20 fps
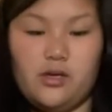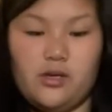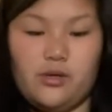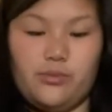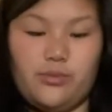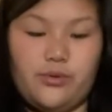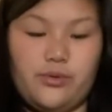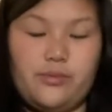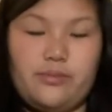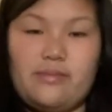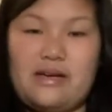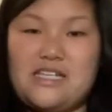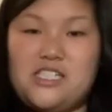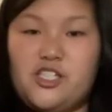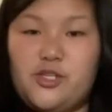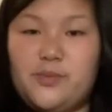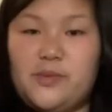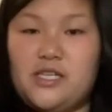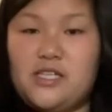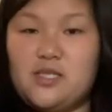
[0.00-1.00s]
we'll mash
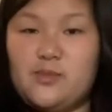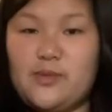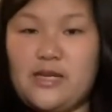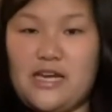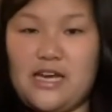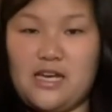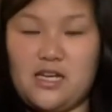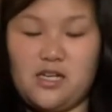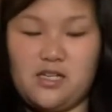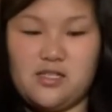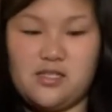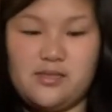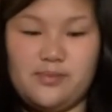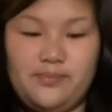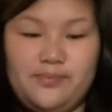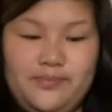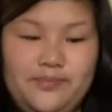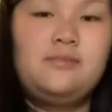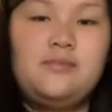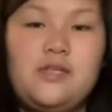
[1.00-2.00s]
up these bananas
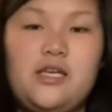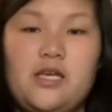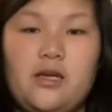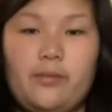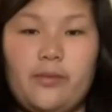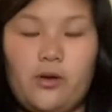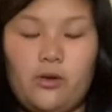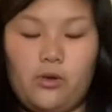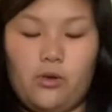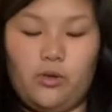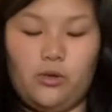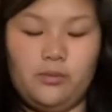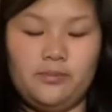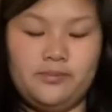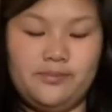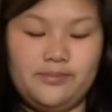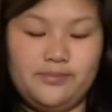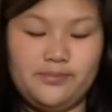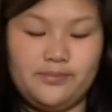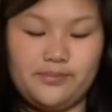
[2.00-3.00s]
in a bowl.
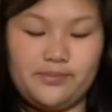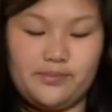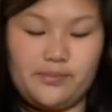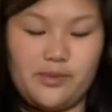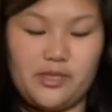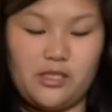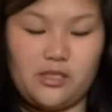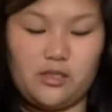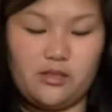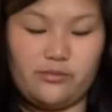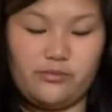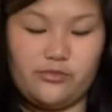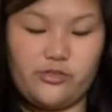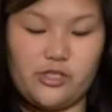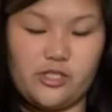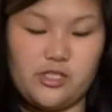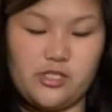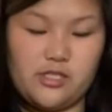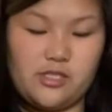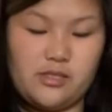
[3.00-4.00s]
Peel them
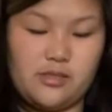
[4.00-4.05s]
first.